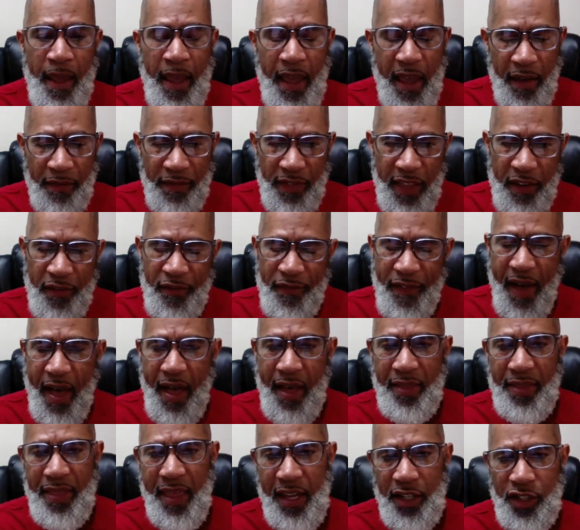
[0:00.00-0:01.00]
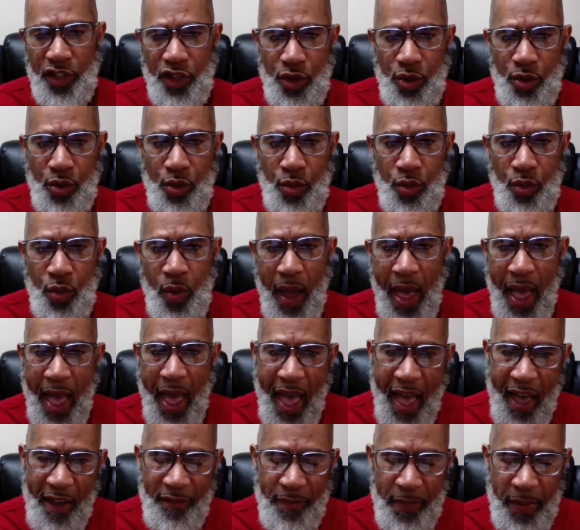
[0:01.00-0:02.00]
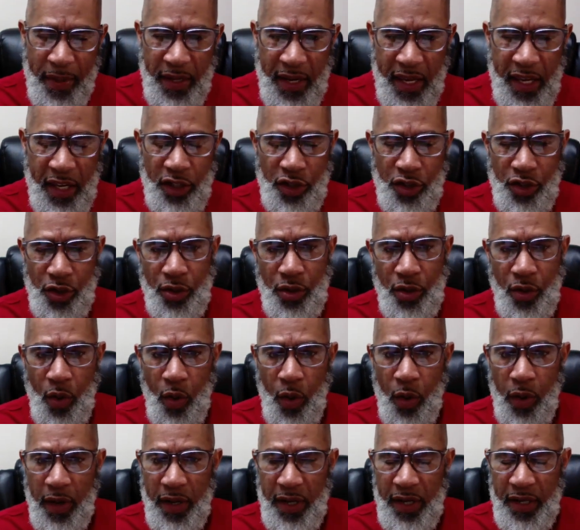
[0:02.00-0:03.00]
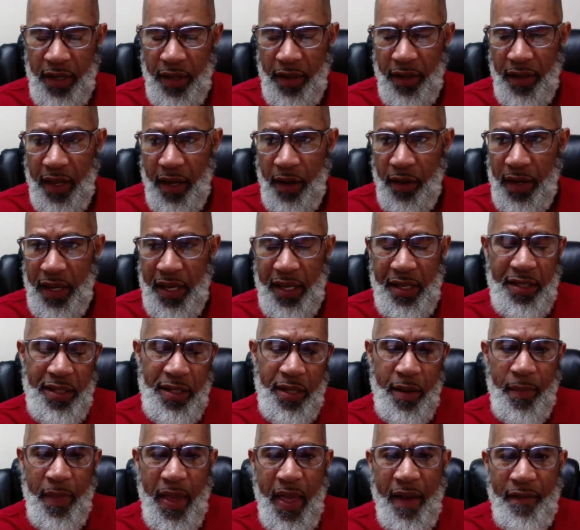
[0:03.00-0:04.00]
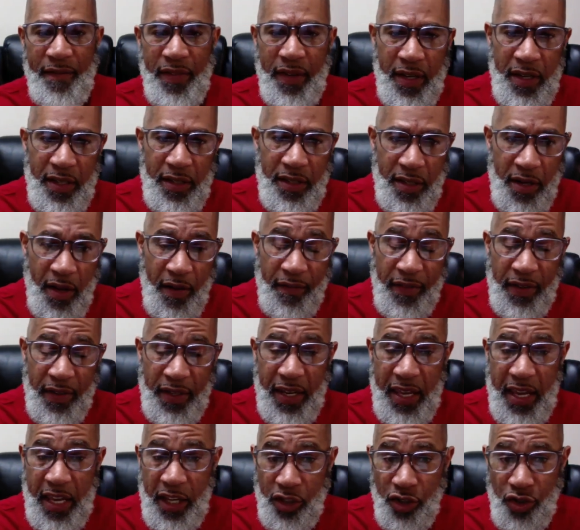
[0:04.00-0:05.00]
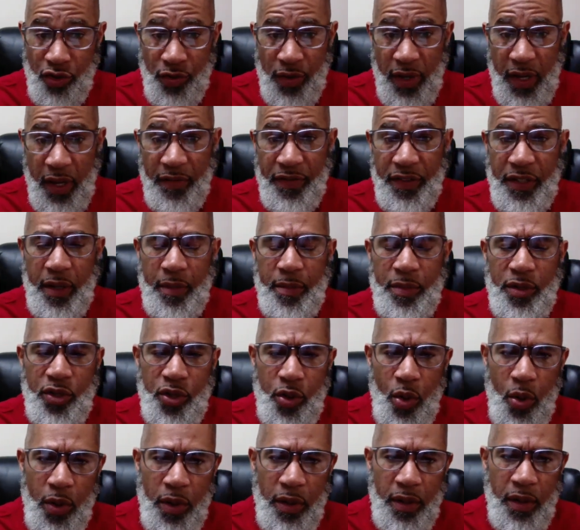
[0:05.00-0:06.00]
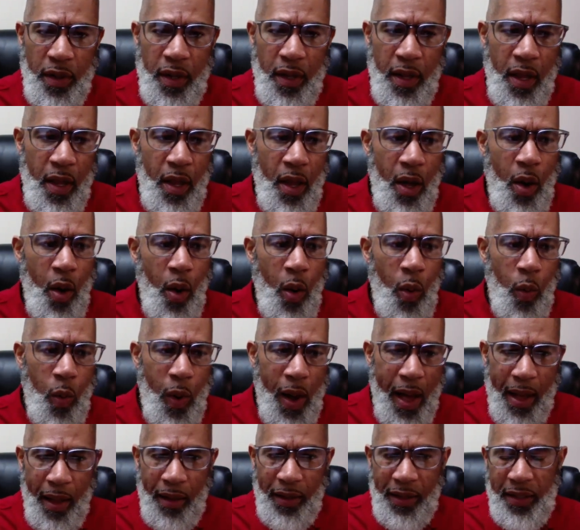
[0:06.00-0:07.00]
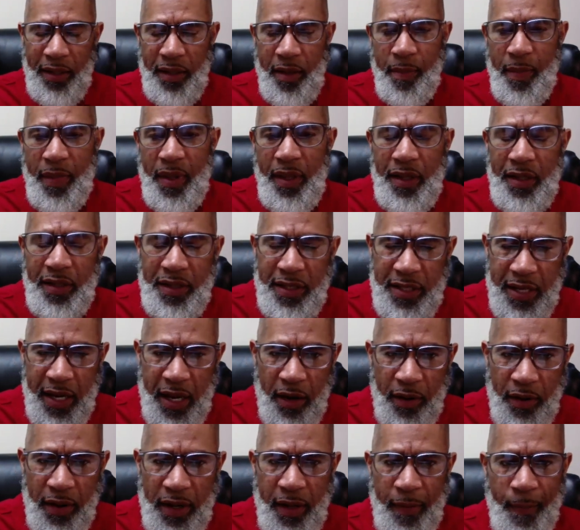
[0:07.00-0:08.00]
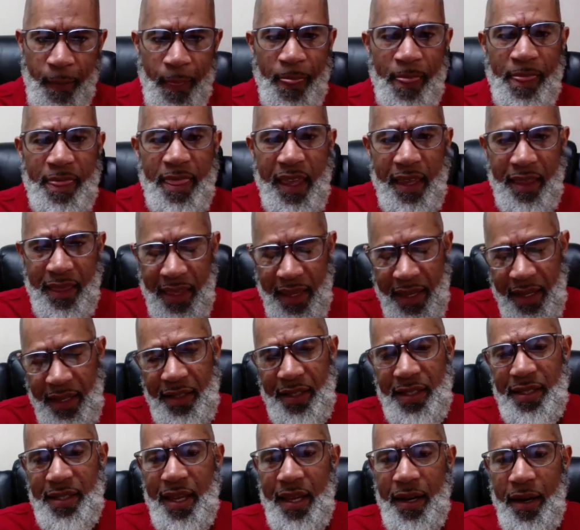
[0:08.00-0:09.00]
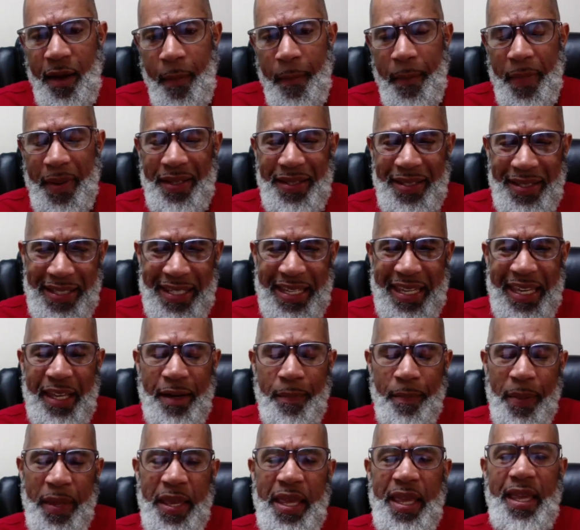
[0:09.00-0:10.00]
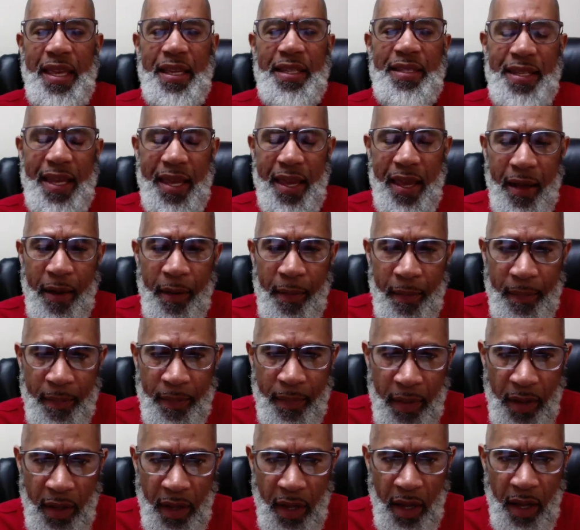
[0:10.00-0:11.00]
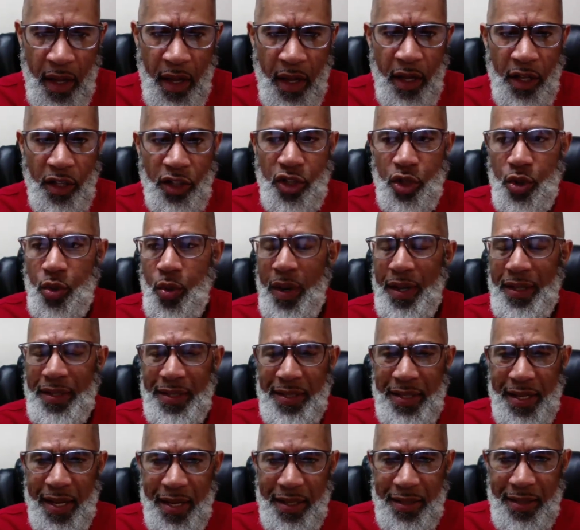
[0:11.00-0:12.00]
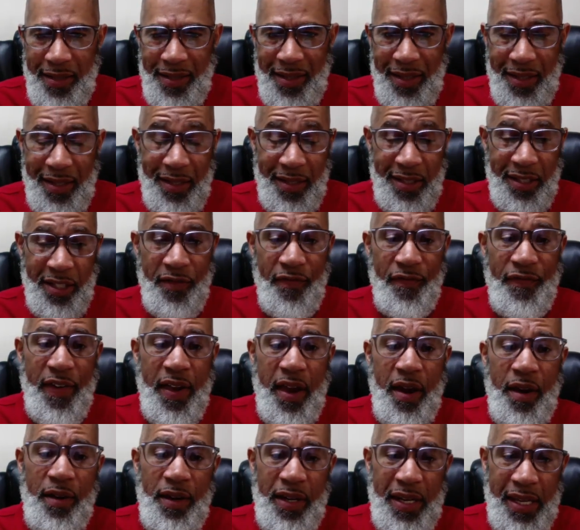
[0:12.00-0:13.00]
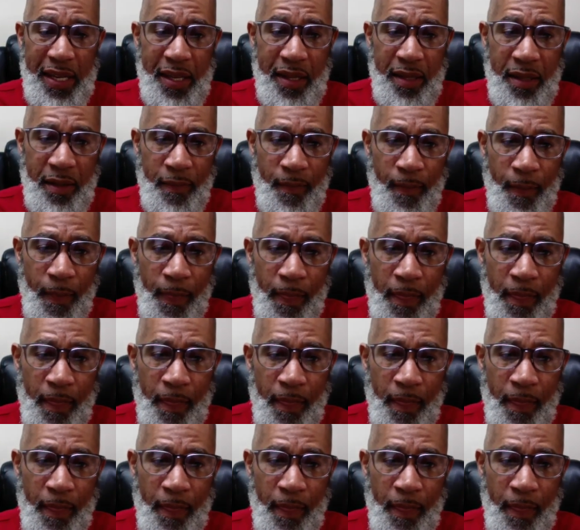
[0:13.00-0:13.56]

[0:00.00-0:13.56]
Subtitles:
If they find that you have been injured or there is some evidence of an injury of some sort while in the military, they then set up a C&P exam to assess the severity